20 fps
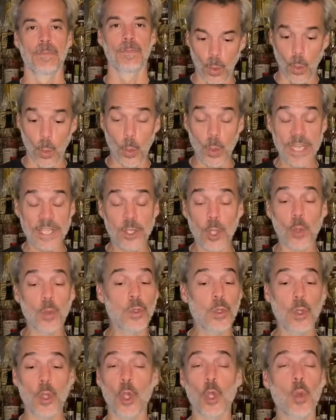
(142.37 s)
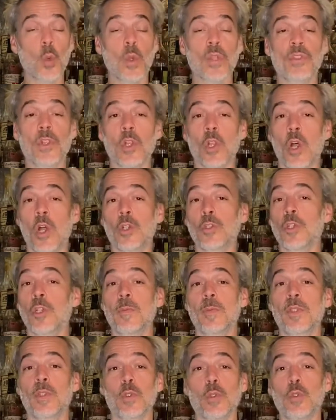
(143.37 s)
We don't know what the long term
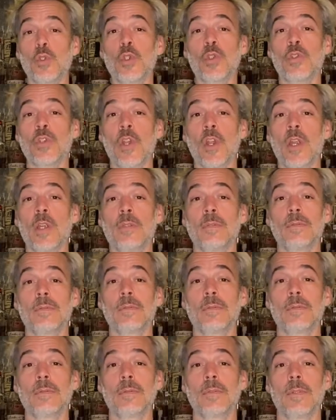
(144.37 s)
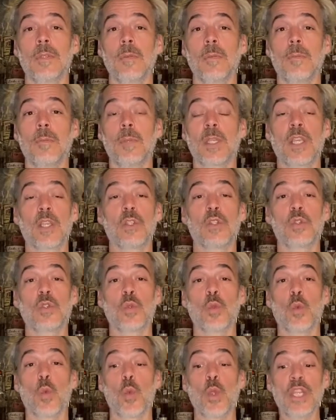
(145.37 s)
solutions are, because
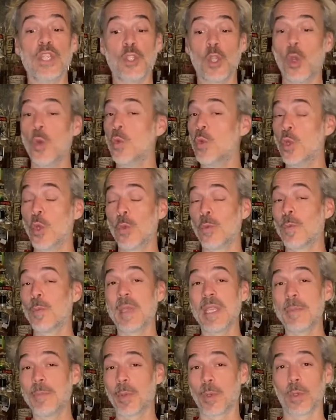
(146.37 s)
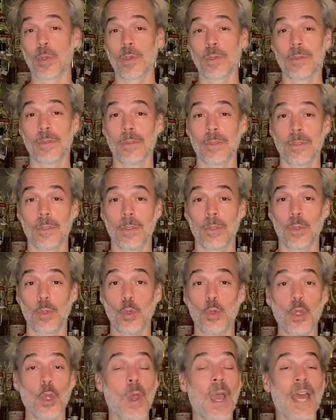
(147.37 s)
we don't know the people
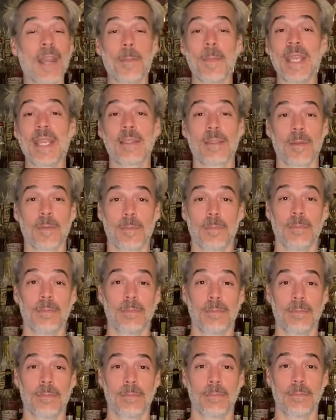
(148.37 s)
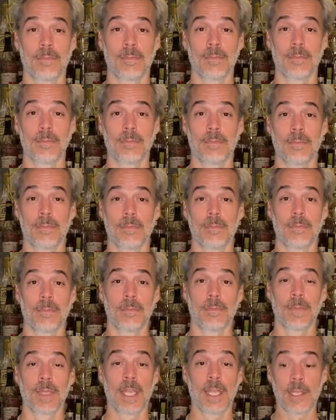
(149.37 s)
who know how to make them.
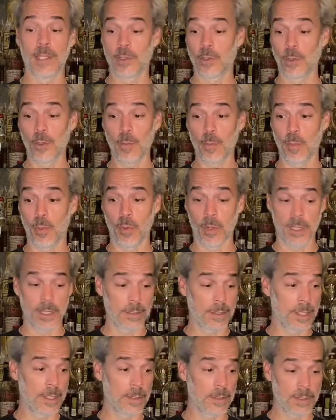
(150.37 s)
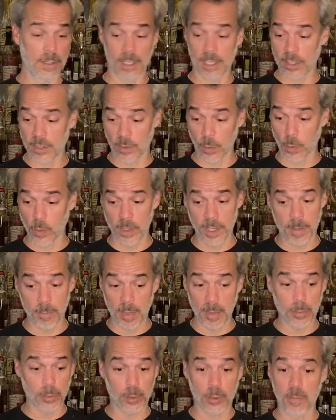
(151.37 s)
And at a certain point in the cities that we're in,
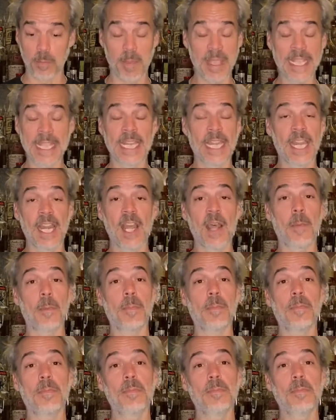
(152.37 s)
people are just making it up.